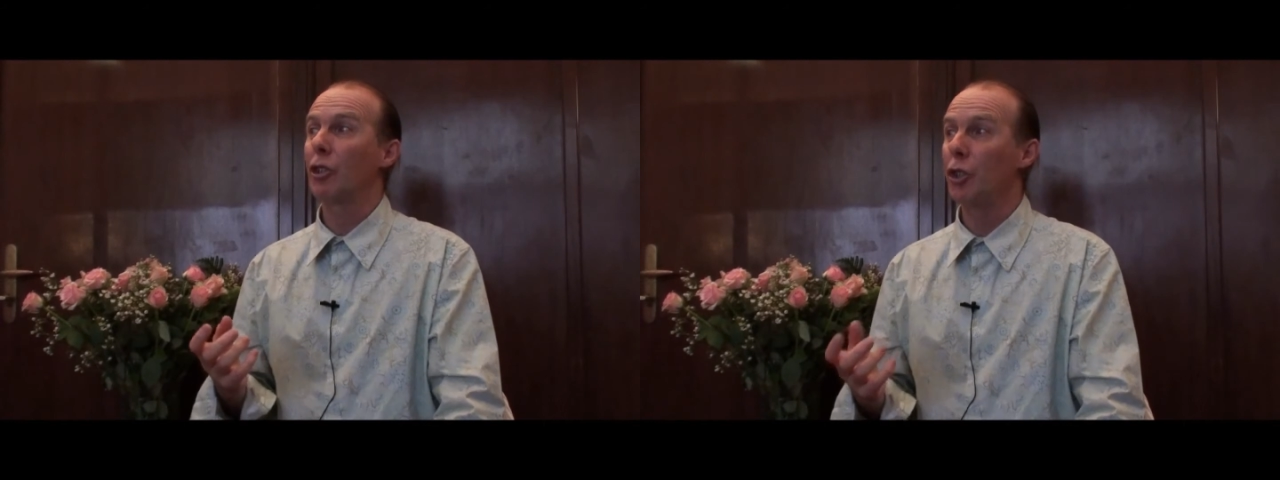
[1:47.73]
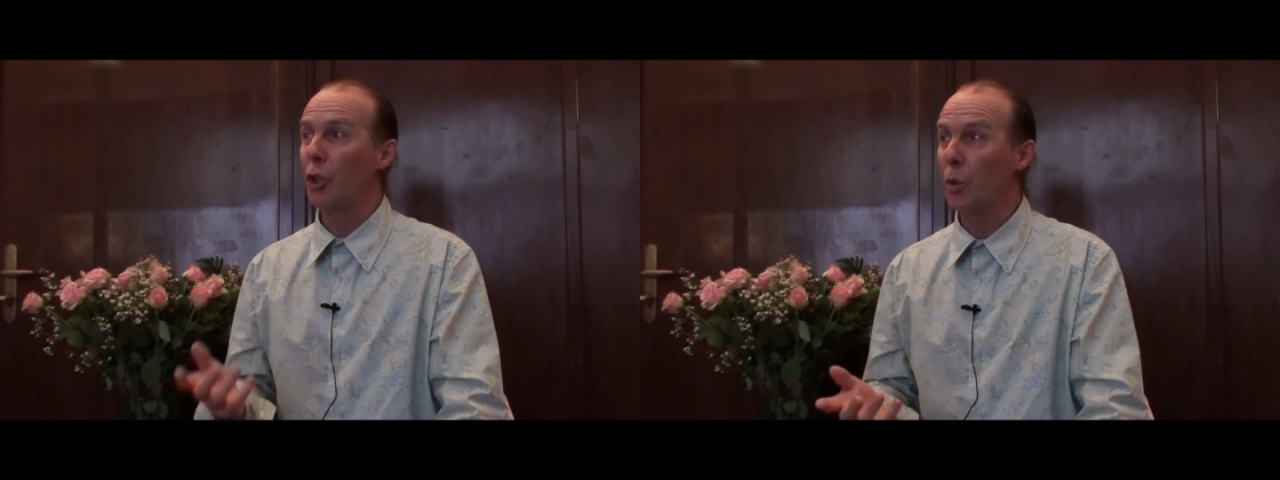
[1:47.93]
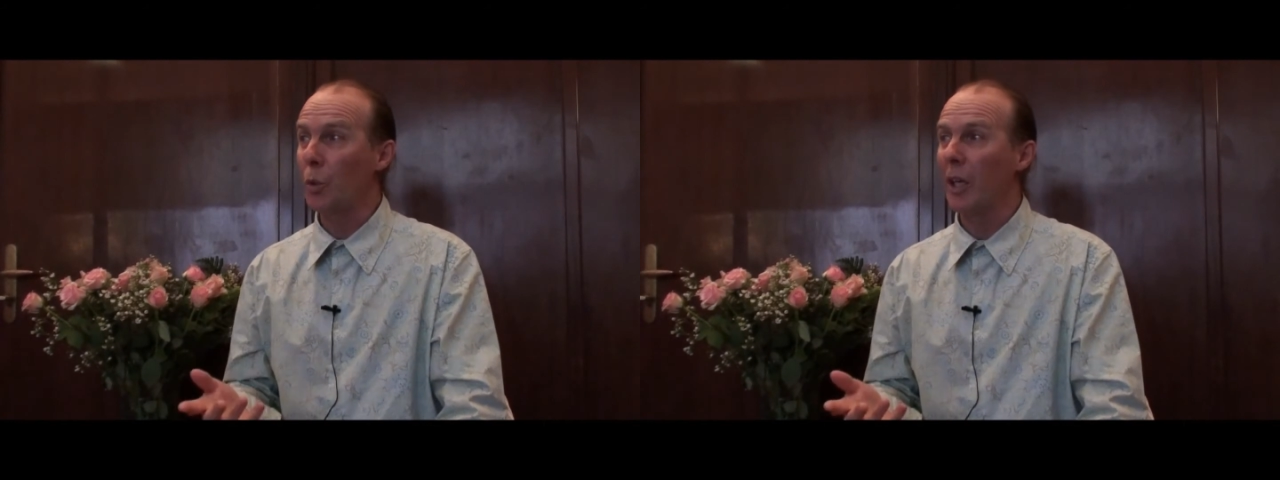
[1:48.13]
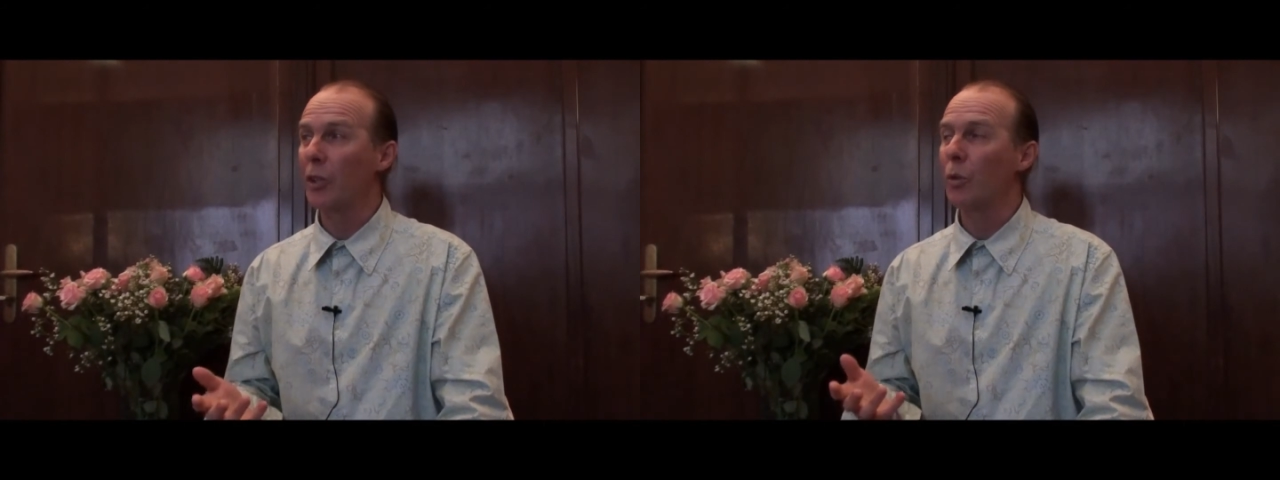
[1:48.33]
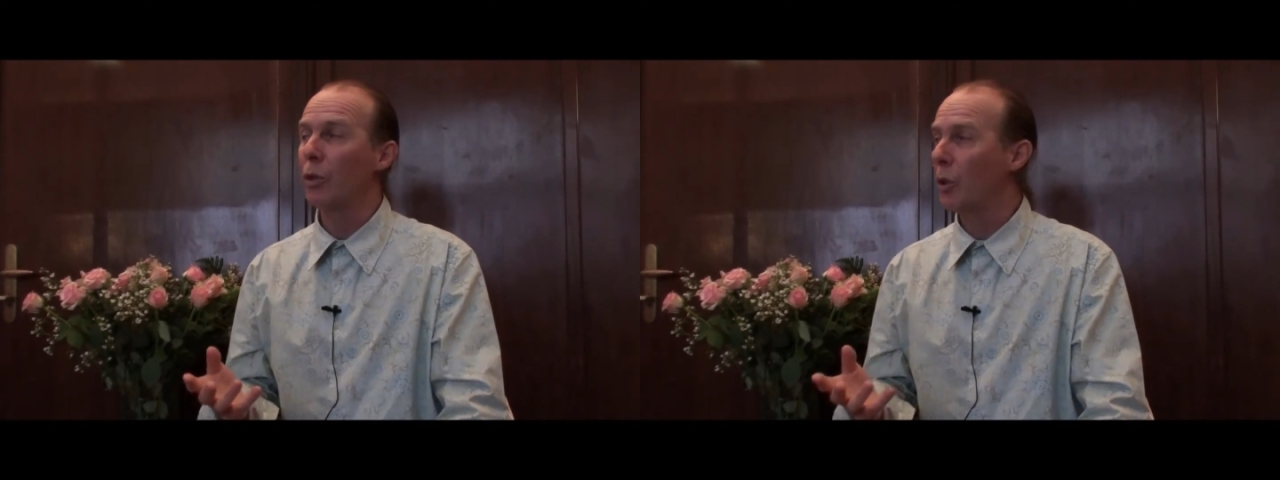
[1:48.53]
you
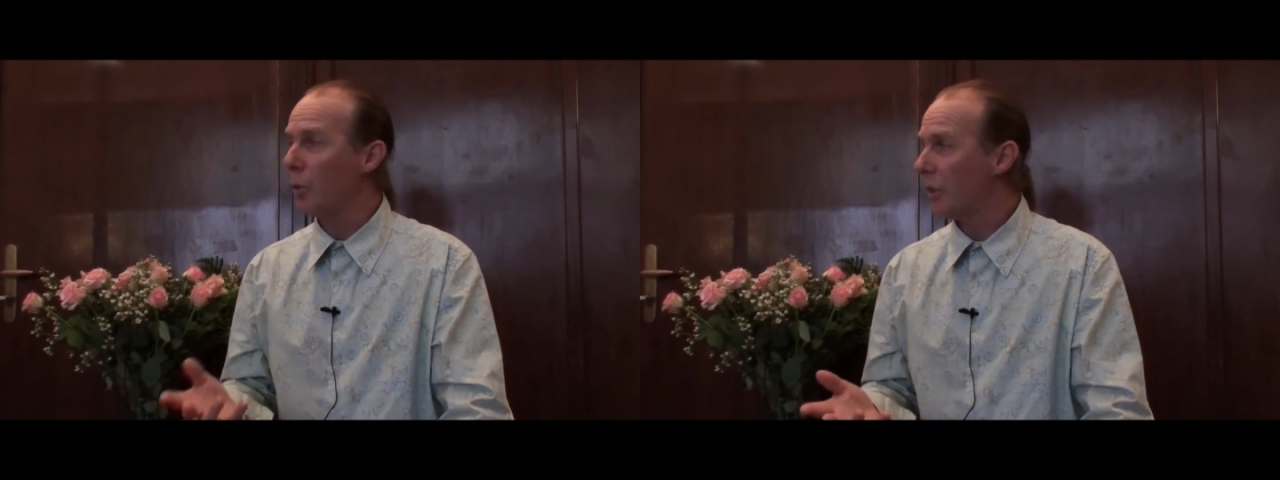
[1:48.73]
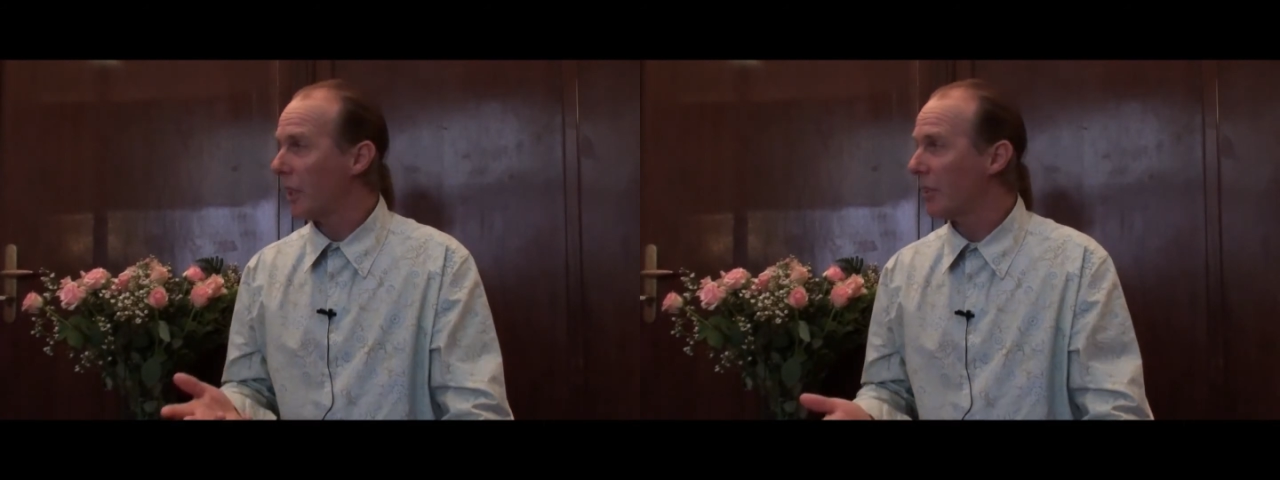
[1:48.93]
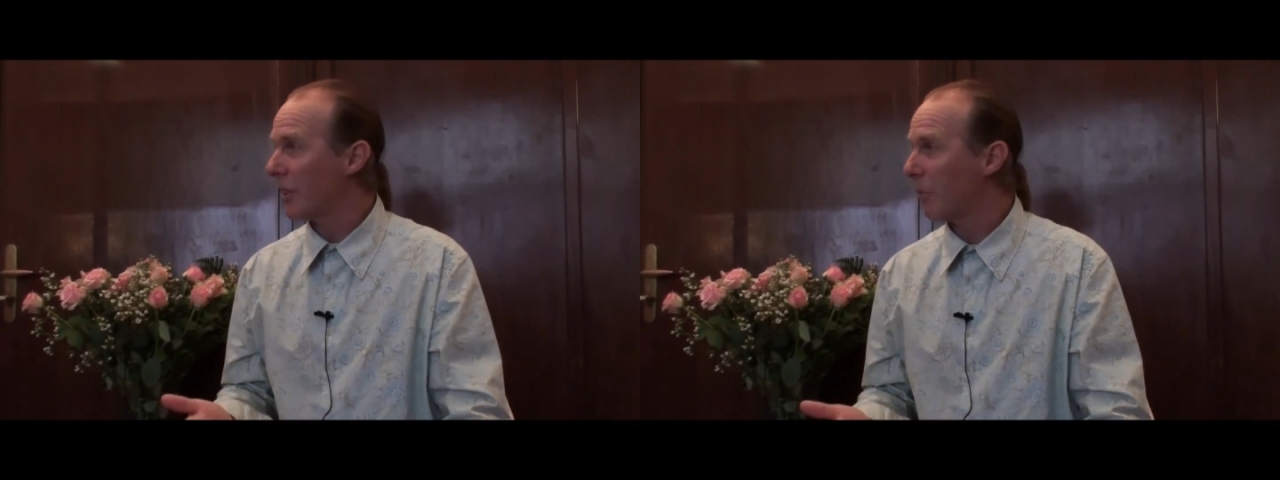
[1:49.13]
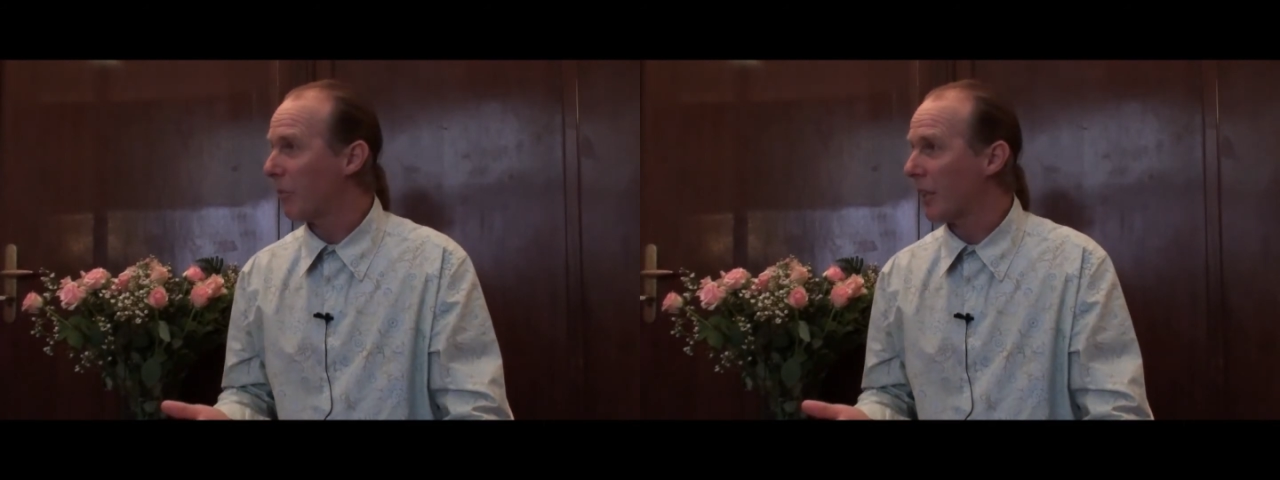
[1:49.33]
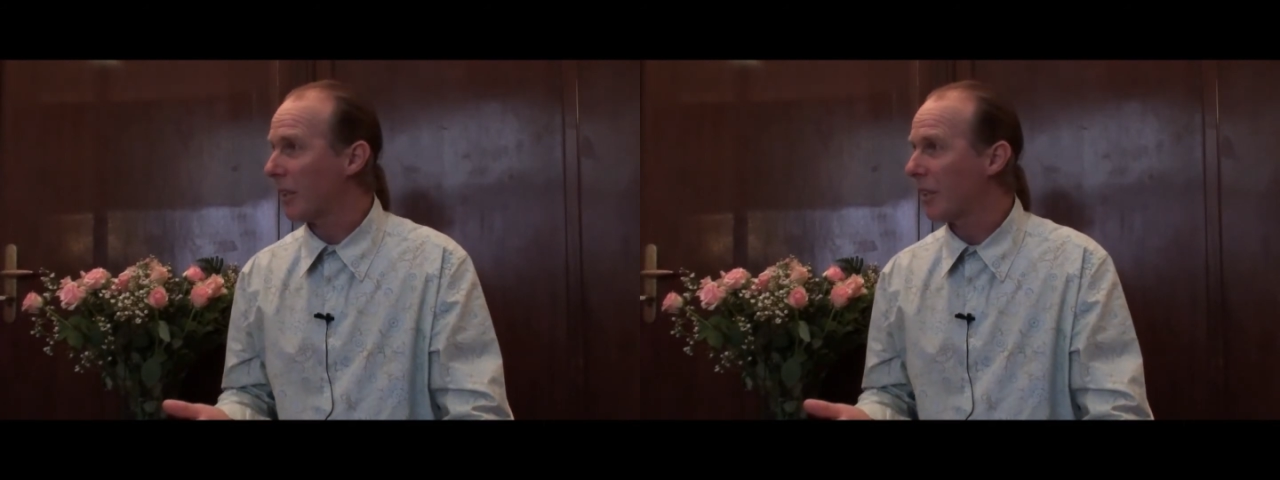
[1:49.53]
and you're losing something.